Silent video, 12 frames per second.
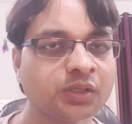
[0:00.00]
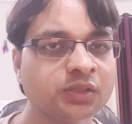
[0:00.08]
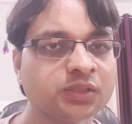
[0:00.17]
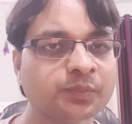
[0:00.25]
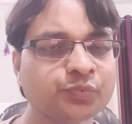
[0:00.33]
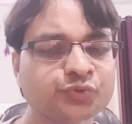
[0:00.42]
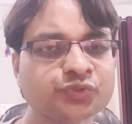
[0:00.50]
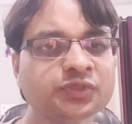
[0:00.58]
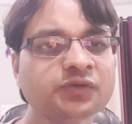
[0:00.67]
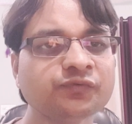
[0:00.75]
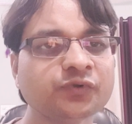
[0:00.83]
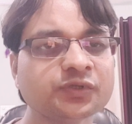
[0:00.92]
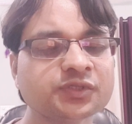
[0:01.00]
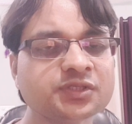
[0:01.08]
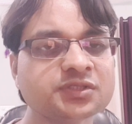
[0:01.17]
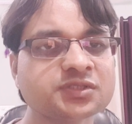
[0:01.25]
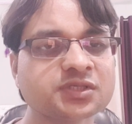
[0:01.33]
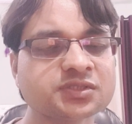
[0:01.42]
The procedure for
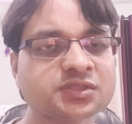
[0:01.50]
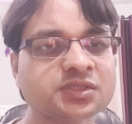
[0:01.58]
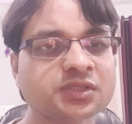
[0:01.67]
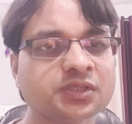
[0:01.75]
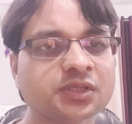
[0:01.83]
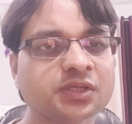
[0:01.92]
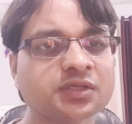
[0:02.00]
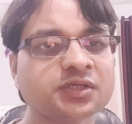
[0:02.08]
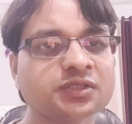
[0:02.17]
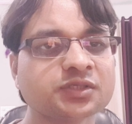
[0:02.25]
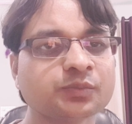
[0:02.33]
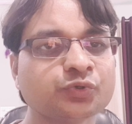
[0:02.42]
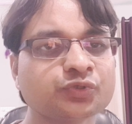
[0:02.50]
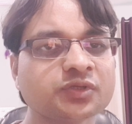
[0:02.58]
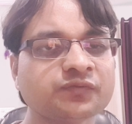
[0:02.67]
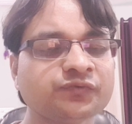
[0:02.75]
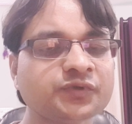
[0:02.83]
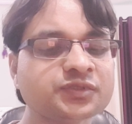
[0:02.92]
this testing air conduction,
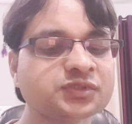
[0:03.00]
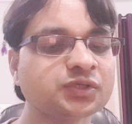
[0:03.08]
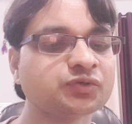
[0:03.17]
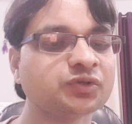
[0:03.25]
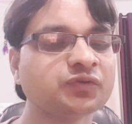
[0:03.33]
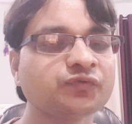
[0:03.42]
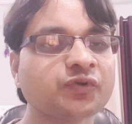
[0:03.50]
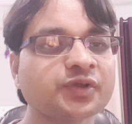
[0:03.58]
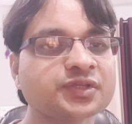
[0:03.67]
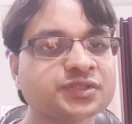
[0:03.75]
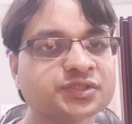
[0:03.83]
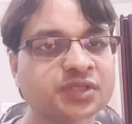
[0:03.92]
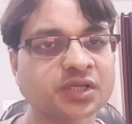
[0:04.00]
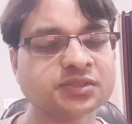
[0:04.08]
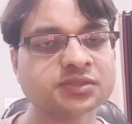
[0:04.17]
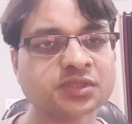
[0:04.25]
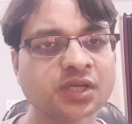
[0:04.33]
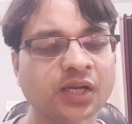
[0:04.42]
first the tuning fork is
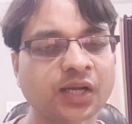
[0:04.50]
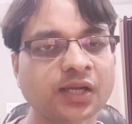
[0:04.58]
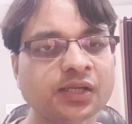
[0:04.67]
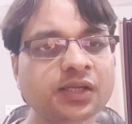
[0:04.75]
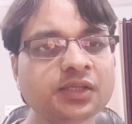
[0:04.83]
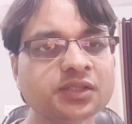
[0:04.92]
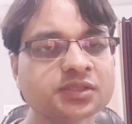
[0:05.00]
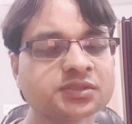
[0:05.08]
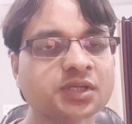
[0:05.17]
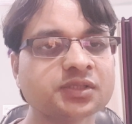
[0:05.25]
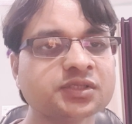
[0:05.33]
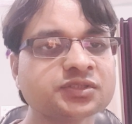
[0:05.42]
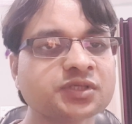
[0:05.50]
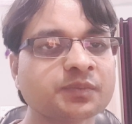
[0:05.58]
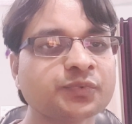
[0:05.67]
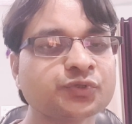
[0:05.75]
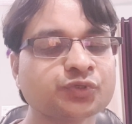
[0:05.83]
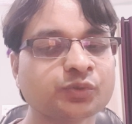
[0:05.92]
charged. Ideally the charging
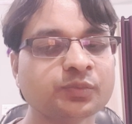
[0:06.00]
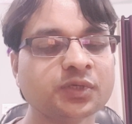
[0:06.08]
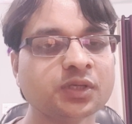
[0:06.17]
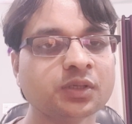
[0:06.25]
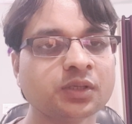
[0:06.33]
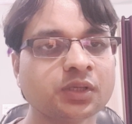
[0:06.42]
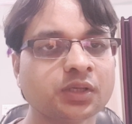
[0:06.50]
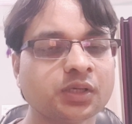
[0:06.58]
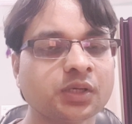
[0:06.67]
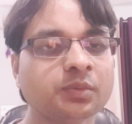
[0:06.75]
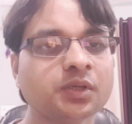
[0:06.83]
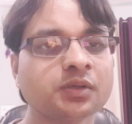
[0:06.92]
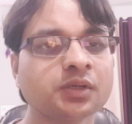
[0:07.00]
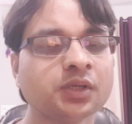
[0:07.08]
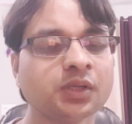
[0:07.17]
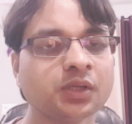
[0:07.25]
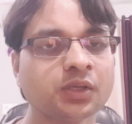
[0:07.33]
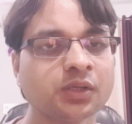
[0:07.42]
surface should be a rubber
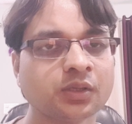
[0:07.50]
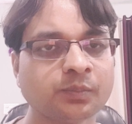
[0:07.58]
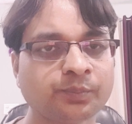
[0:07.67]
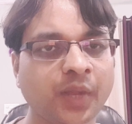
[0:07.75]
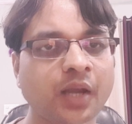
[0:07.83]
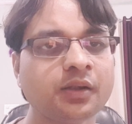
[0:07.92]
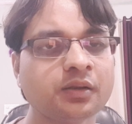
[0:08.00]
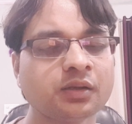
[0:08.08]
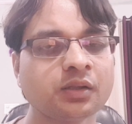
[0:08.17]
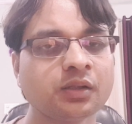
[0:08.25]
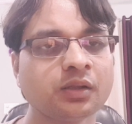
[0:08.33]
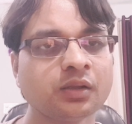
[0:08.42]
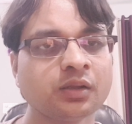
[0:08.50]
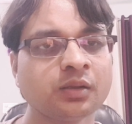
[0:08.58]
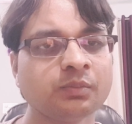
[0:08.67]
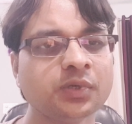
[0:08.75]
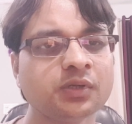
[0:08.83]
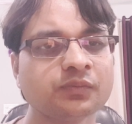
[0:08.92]
pad,
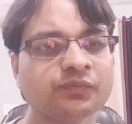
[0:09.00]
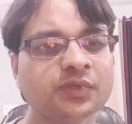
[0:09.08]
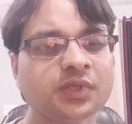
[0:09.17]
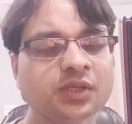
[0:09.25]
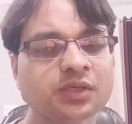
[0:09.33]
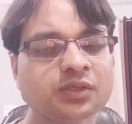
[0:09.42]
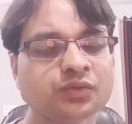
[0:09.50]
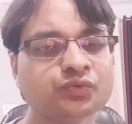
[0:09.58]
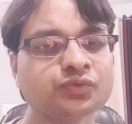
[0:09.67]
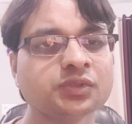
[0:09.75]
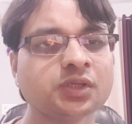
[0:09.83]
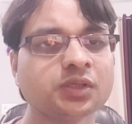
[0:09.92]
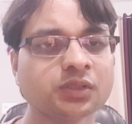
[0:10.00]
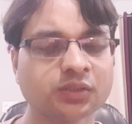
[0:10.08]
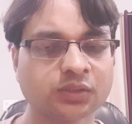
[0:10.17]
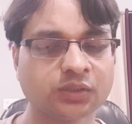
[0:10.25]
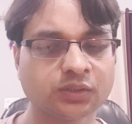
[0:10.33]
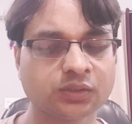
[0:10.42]
but we can use the
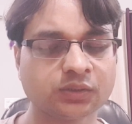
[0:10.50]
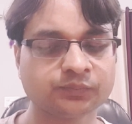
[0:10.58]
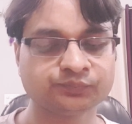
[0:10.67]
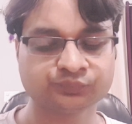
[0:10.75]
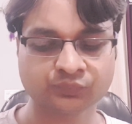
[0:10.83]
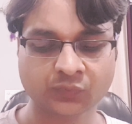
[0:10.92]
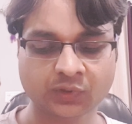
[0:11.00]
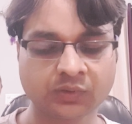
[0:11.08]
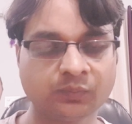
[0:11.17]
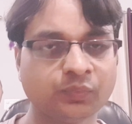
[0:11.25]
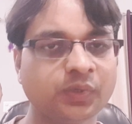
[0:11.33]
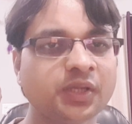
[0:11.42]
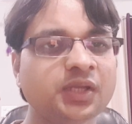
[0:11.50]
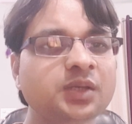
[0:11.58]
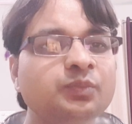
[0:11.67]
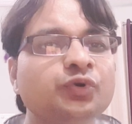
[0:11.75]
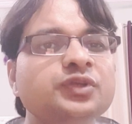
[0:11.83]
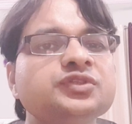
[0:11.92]
any
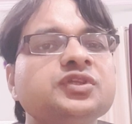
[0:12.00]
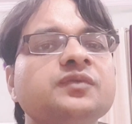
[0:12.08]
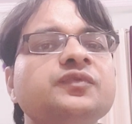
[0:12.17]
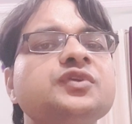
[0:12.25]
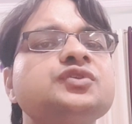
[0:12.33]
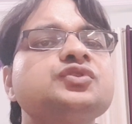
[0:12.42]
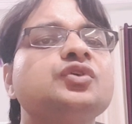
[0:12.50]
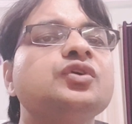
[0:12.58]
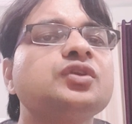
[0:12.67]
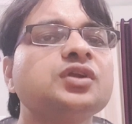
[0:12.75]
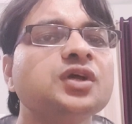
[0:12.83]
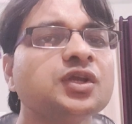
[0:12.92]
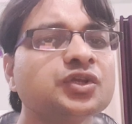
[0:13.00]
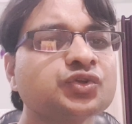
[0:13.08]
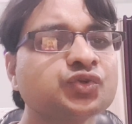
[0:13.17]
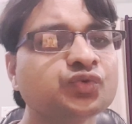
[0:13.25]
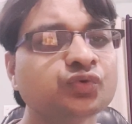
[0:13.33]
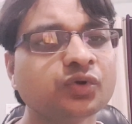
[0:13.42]
bony surface or
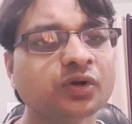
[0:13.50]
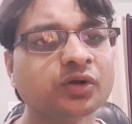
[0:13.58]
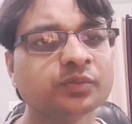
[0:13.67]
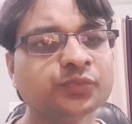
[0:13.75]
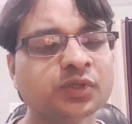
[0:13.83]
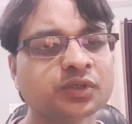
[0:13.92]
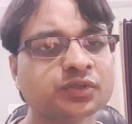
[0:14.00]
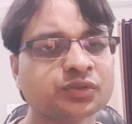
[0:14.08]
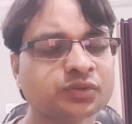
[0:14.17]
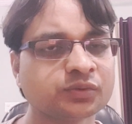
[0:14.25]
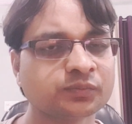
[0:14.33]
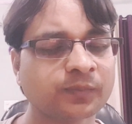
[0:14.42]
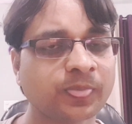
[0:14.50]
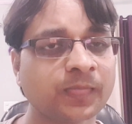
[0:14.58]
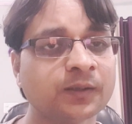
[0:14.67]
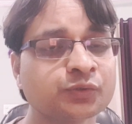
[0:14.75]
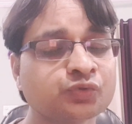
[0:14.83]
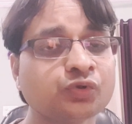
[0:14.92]
shoe of the
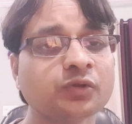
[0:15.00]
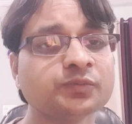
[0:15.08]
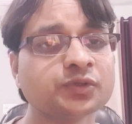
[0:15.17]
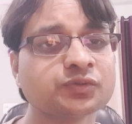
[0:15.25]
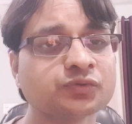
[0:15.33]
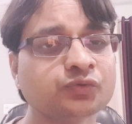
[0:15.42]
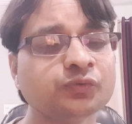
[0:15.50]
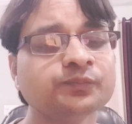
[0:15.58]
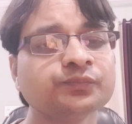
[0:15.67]
sole of the shoe